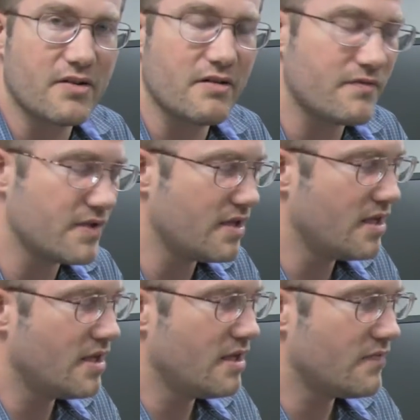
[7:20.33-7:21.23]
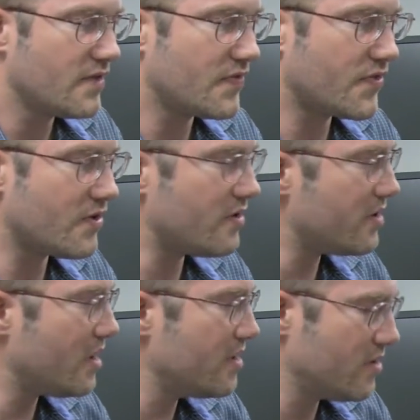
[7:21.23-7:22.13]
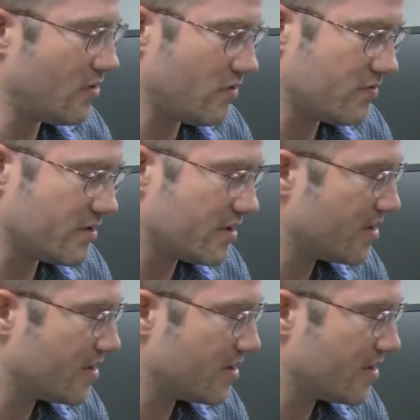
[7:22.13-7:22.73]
of. The third unknown